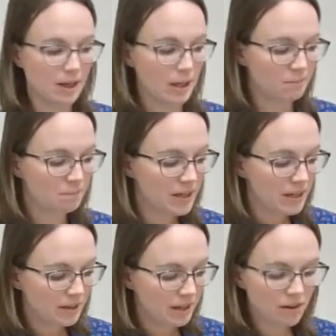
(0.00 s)
line.
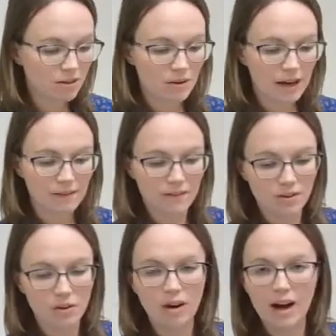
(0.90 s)
There you have the
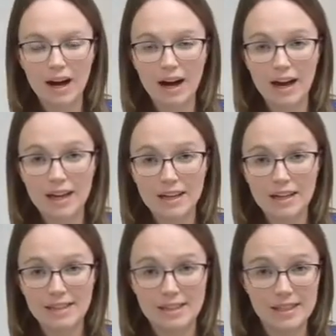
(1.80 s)
note
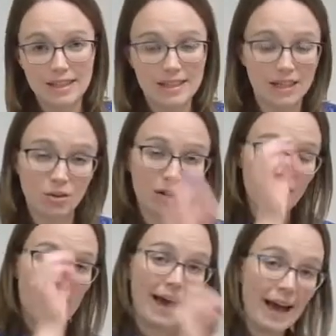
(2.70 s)
high D, and you
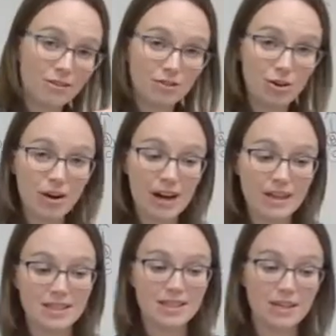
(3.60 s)
have a half note
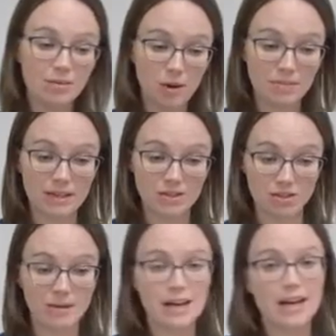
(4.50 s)
high D in one
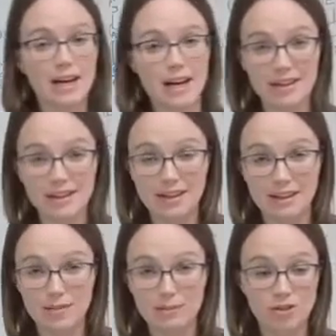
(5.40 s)
measure, and in the
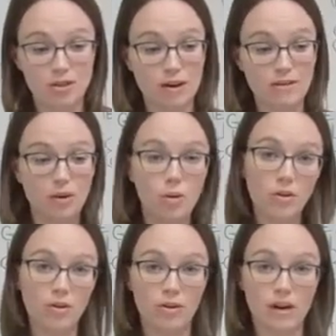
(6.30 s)
next measure you have a
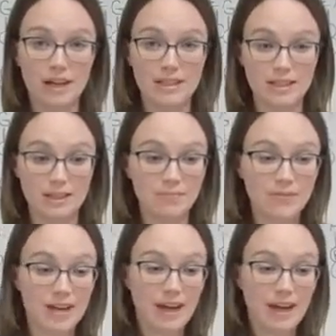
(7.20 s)
quarter note high D,